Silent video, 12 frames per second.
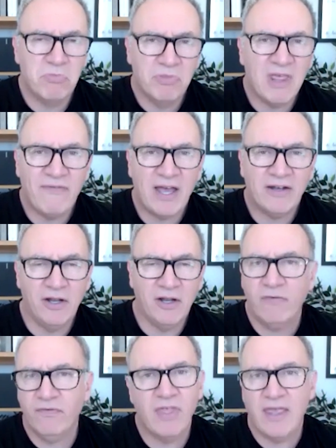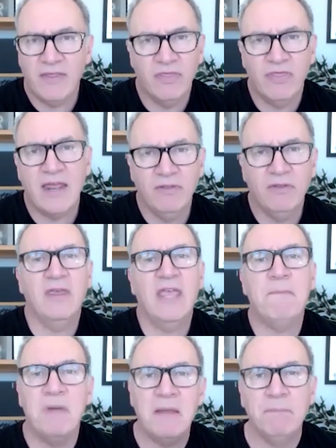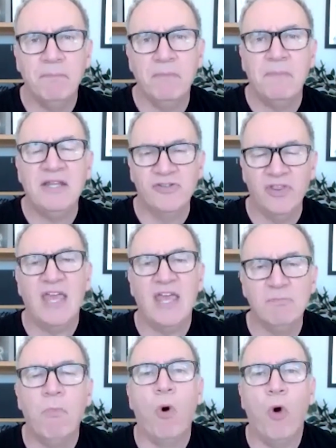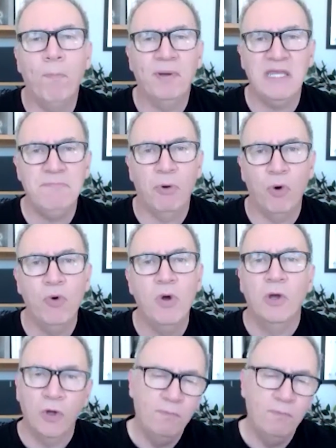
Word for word: they've had enough, then it means that there's more people